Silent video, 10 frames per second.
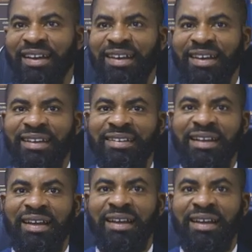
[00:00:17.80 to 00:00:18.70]

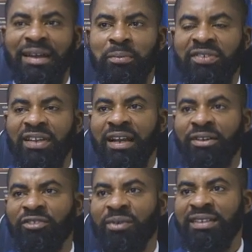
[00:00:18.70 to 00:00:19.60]
The APC-led
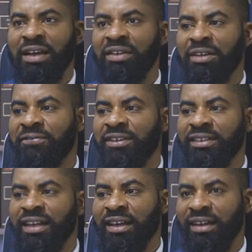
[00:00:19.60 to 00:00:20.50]
government is having a
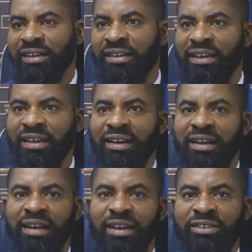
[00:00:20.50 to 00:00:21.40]
field day,
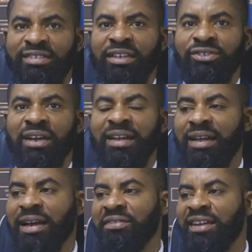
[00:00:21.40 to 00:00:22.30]
just enjoying
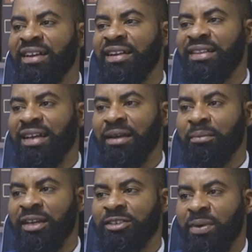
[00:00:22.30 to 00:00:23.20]
and having a great
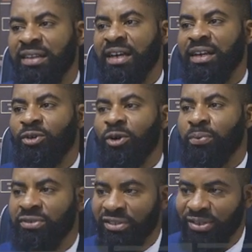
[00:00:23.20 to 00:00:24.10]
time. There's practically no
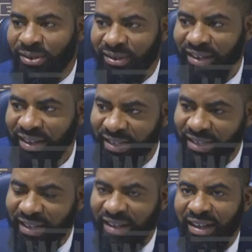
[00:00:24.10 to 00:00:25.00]
opposition.
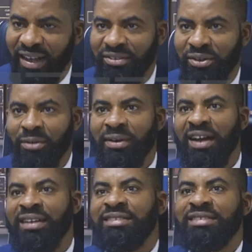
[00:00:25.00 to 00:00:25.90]
Atiku
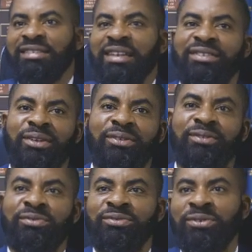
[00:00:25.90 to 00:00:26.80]
Abubakar sits on
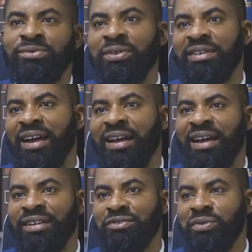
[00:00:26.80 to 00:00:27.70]
Twitter
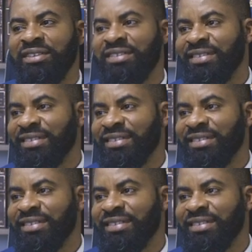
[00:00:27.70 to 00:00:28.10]
and tweets,